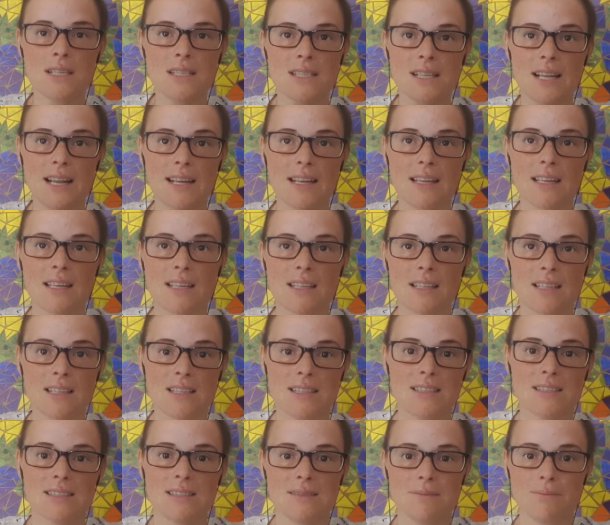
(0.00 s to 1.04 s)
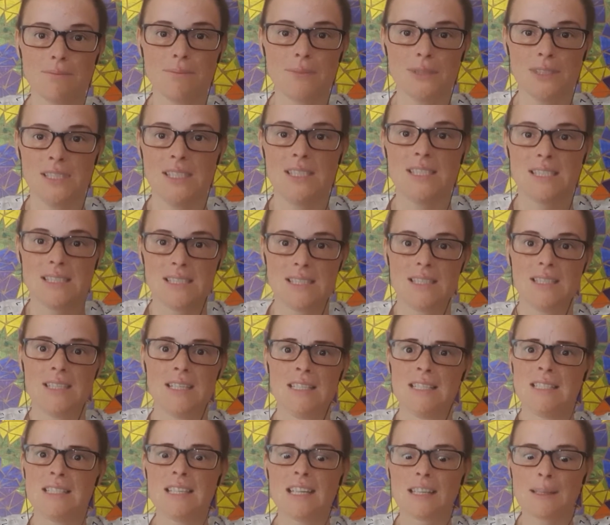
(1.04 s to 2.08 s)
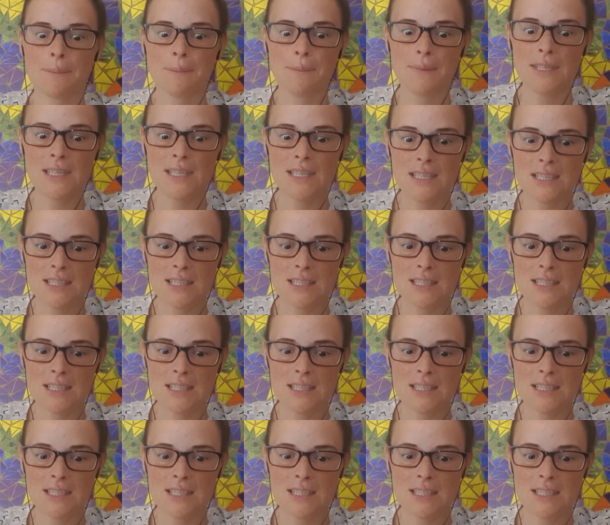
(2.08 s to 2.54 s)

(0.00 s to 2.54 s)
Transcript: It's like it, but it's not me.